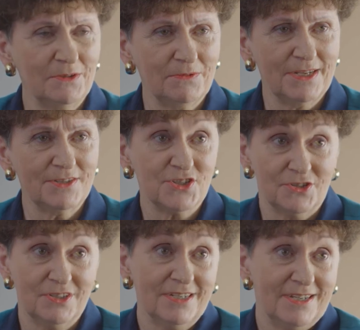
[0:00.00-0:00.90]
around
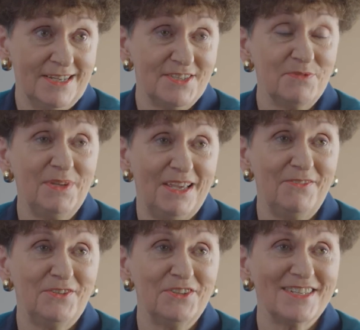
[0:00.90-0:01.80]
certain kinds of
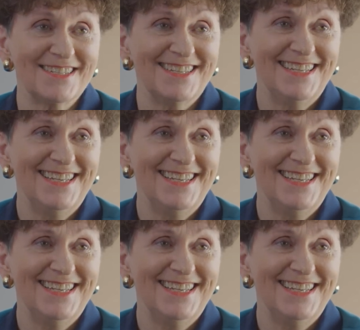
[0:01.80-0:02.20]
behaviors.